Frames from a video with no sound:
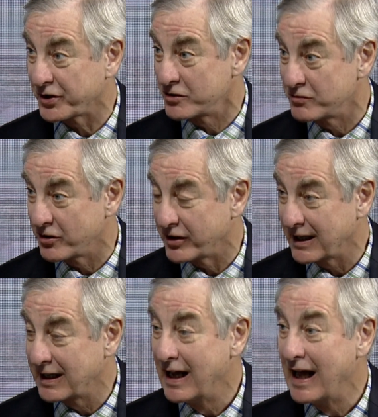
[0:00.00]
are you
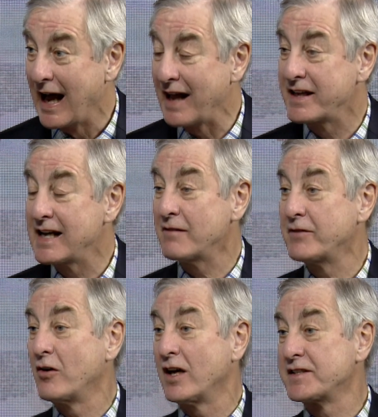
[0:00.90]
doing? And they have
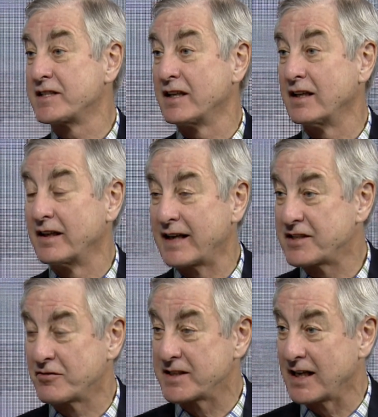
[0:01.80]
no answer, and
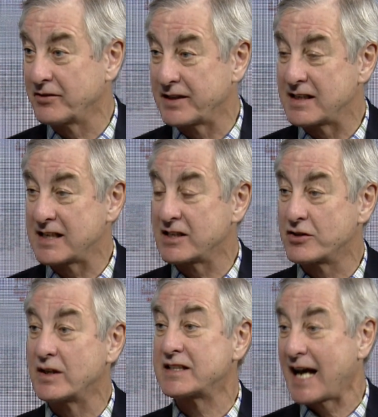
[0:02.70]
as a result they tend
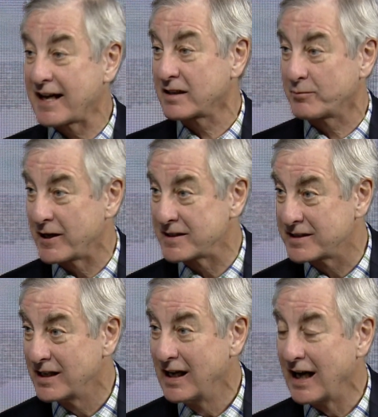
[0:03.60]
to attack the
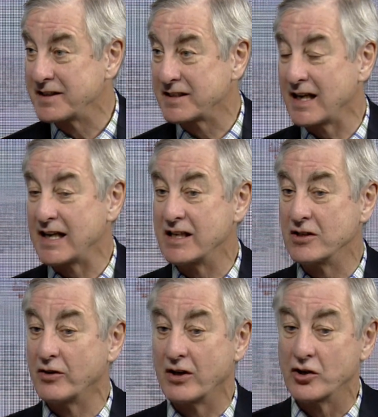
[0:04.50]
press and say,
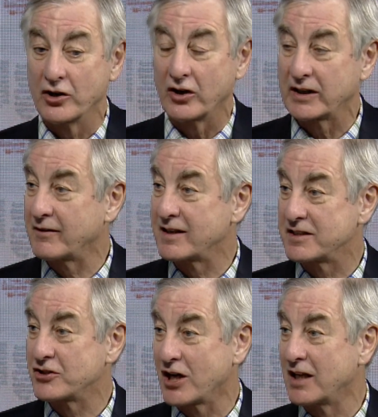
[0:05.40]
you know, you're not giving us
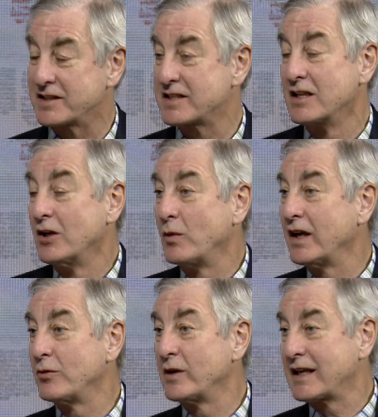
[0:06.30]
a chance.
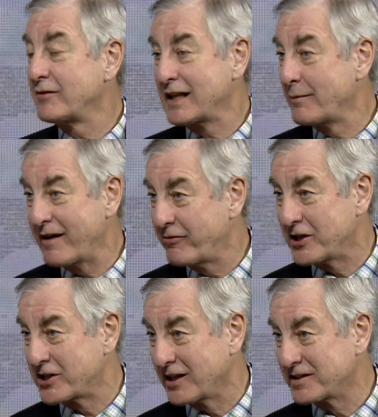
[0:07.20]
Well, we're giving them every chance.